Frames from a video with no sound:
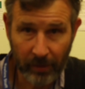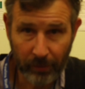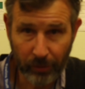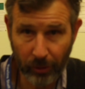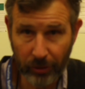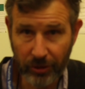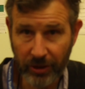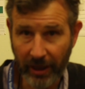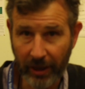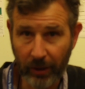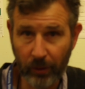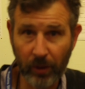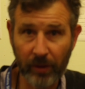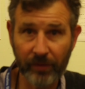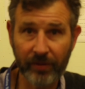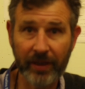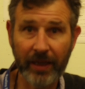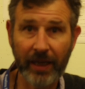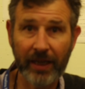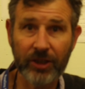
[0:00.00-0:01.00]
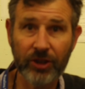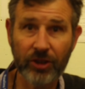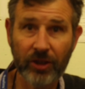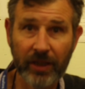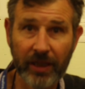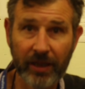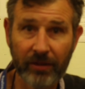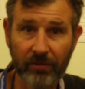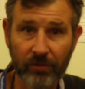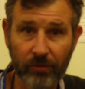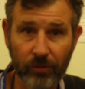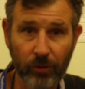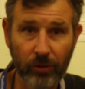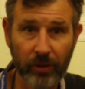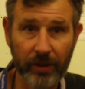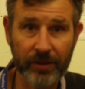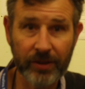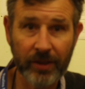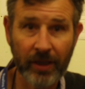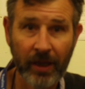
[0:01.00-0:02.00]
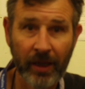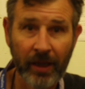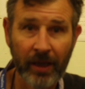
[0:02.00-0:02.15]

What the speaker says: Project Qualification here at Rawlins.